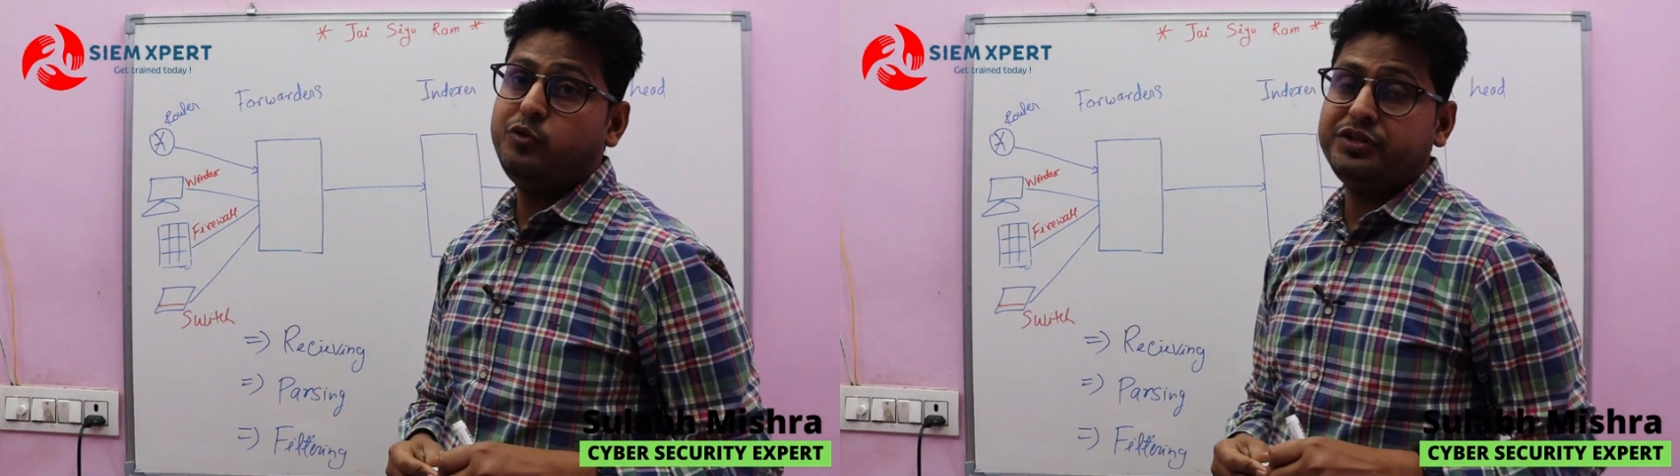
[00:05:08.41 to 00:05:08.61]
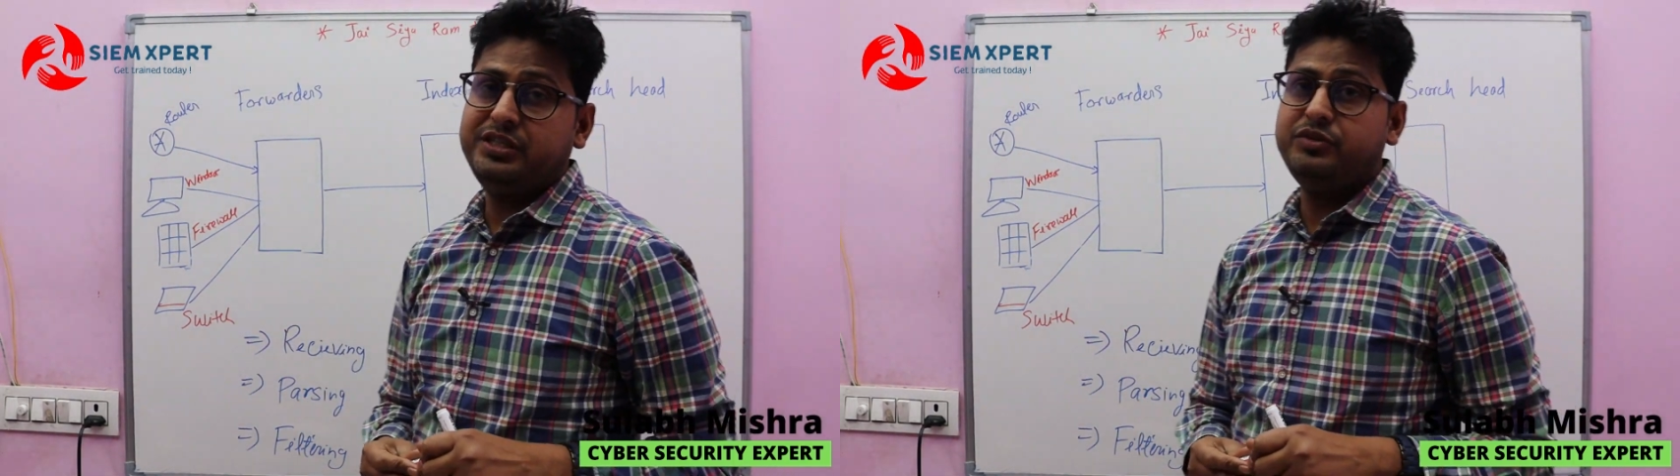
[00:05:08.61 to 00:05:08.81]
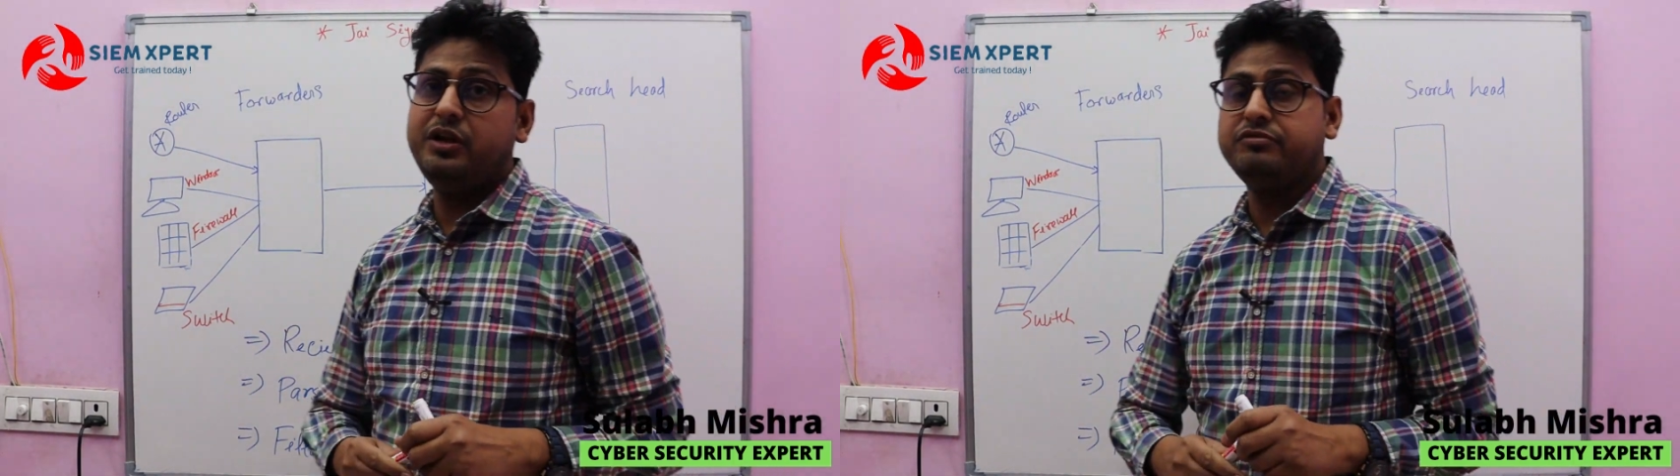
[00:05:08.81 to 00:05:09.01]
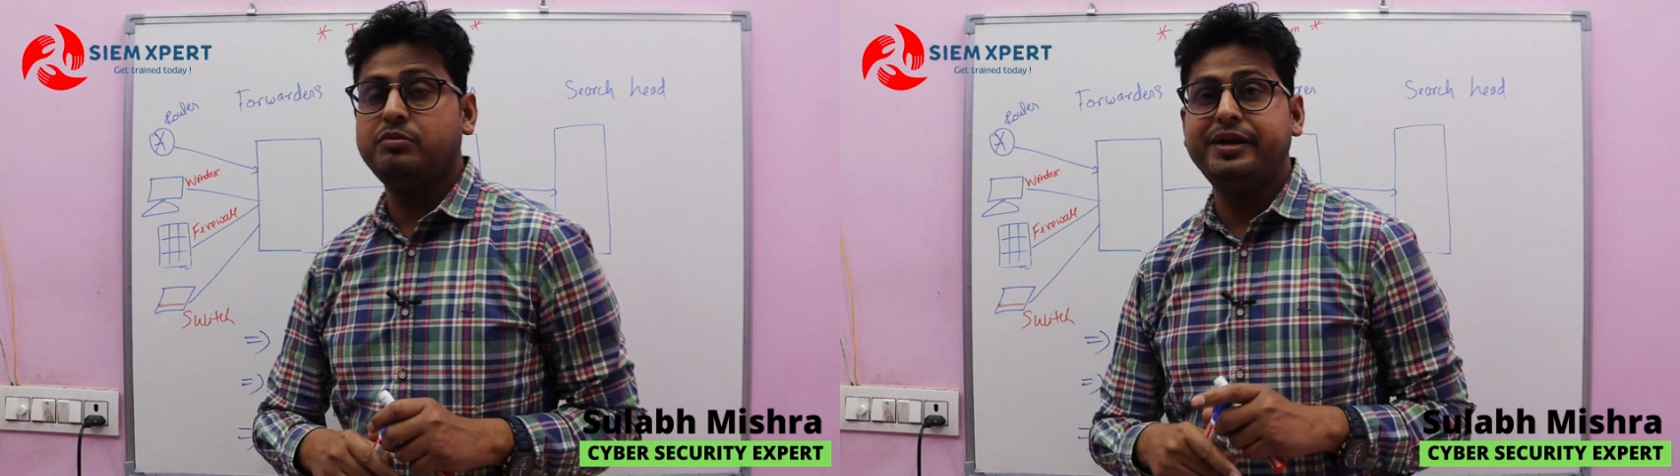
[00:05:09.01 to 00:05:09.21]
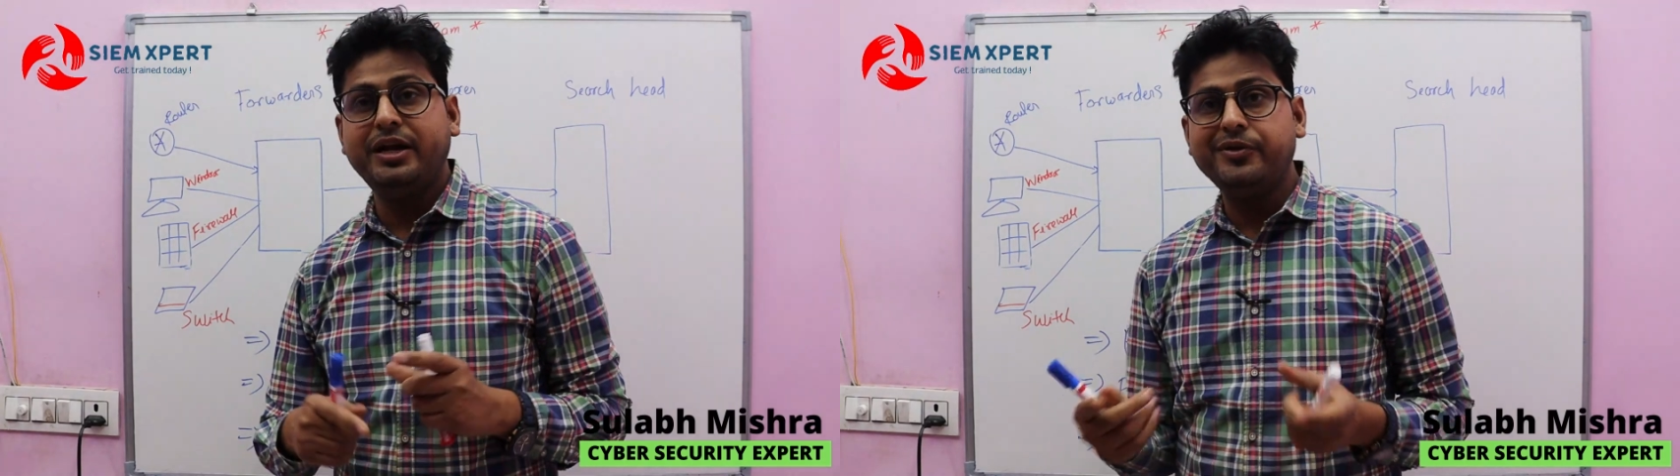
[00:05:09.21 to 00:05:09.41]
to receive the log
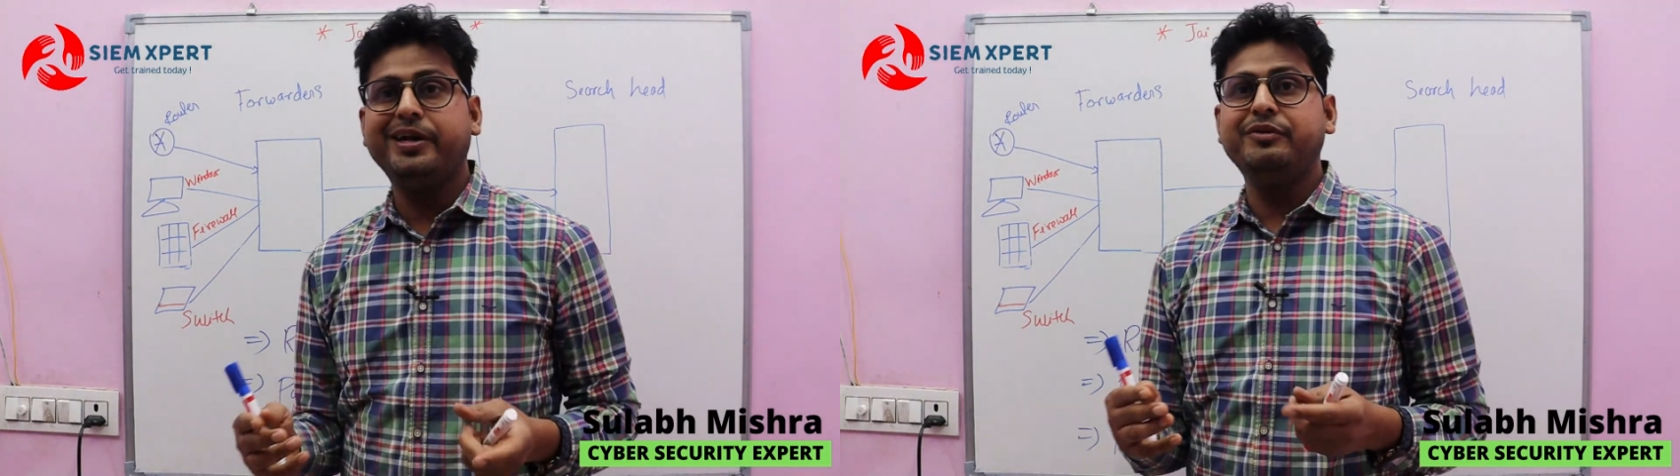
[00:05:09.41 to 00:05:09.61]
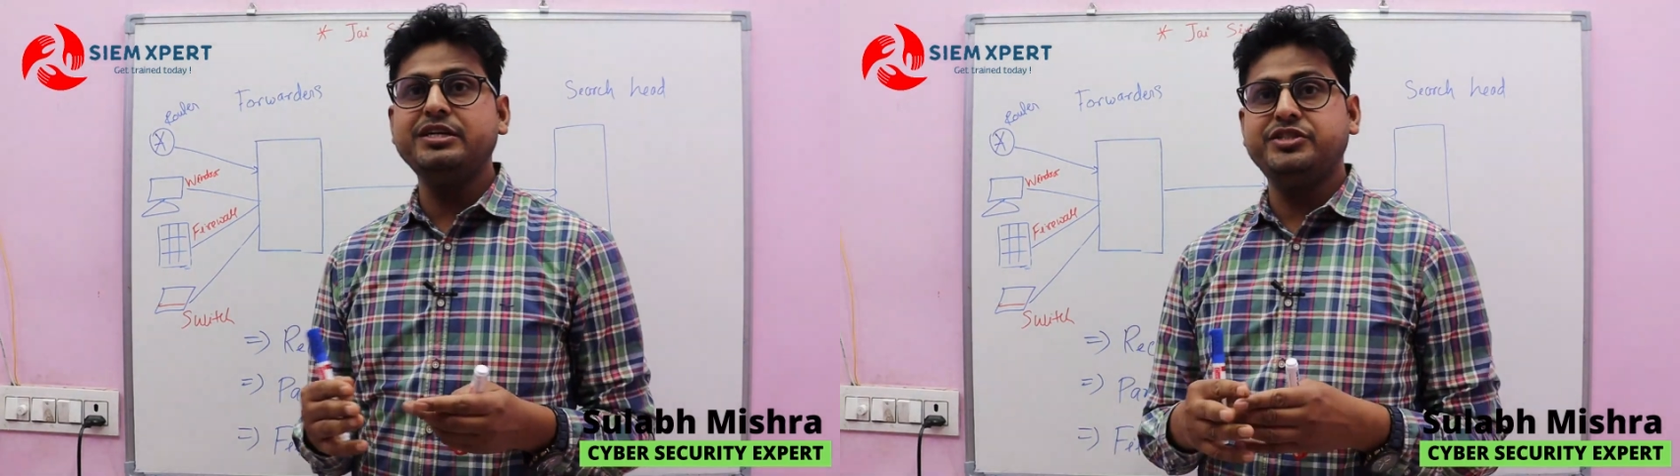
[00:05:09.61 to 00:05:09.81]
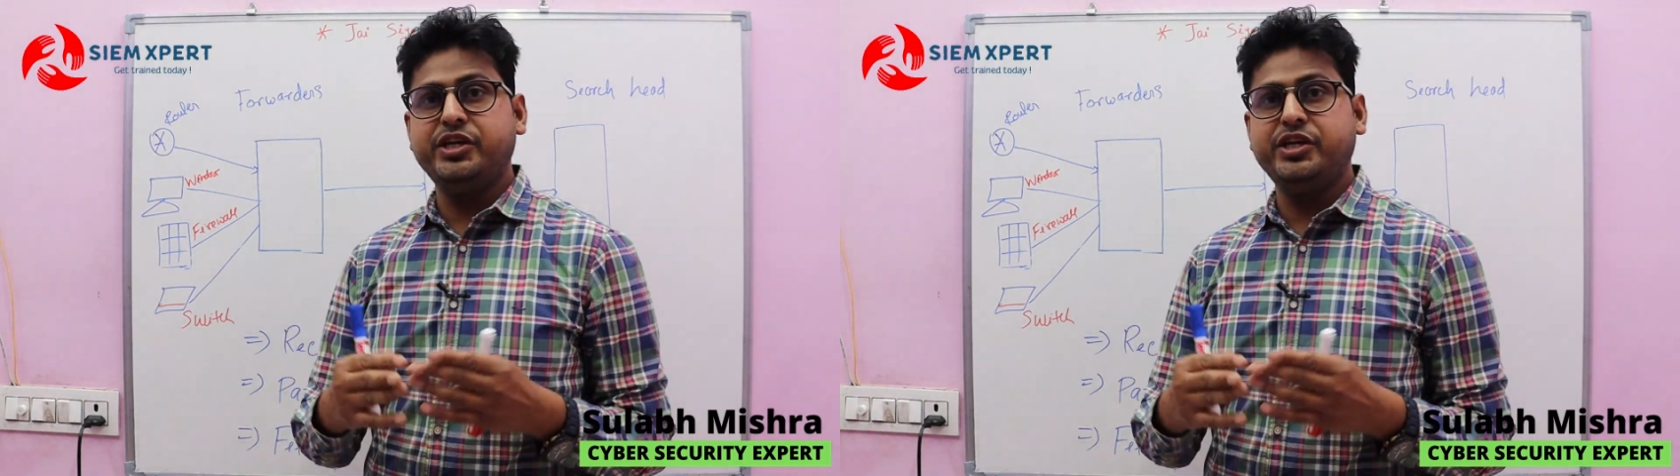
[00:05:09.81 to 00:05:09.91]
from network devices,